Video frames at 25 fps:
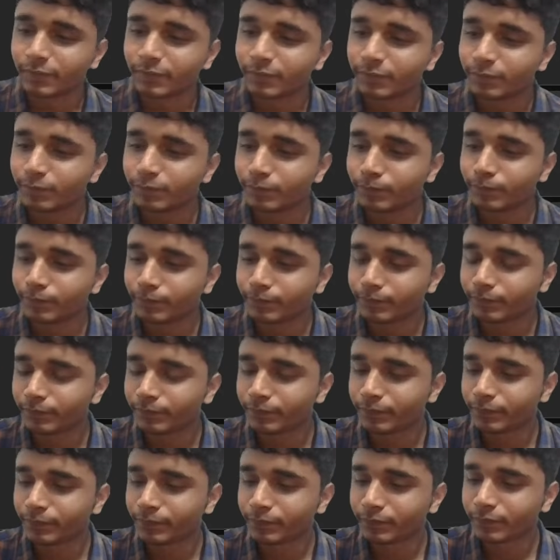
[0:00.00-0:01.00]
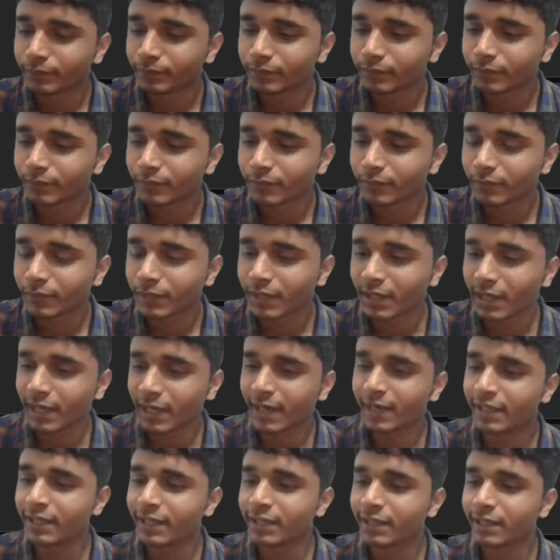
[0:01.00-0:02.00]
Mm.
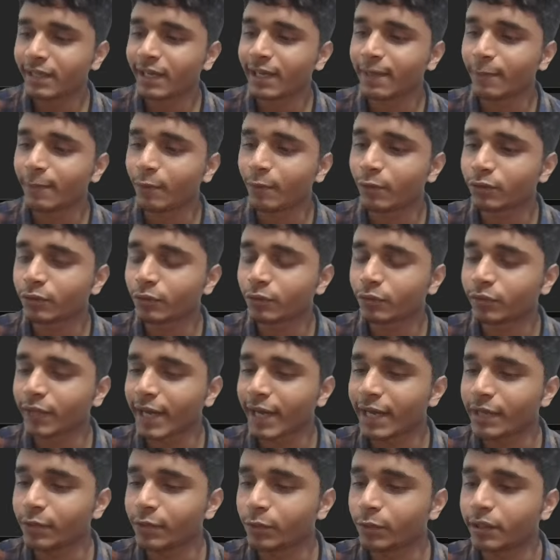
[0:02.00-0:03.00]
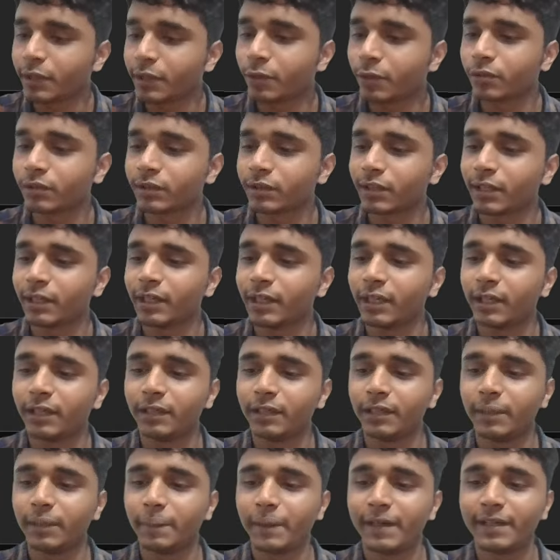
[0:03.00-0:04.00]
And I'm also trying to reduce the
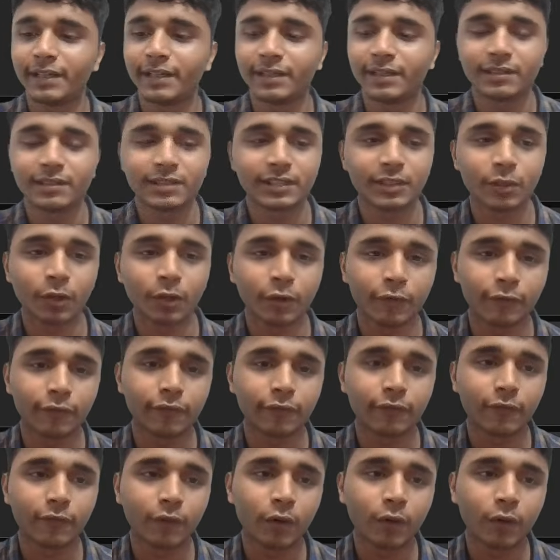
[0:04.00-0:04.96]
dependency of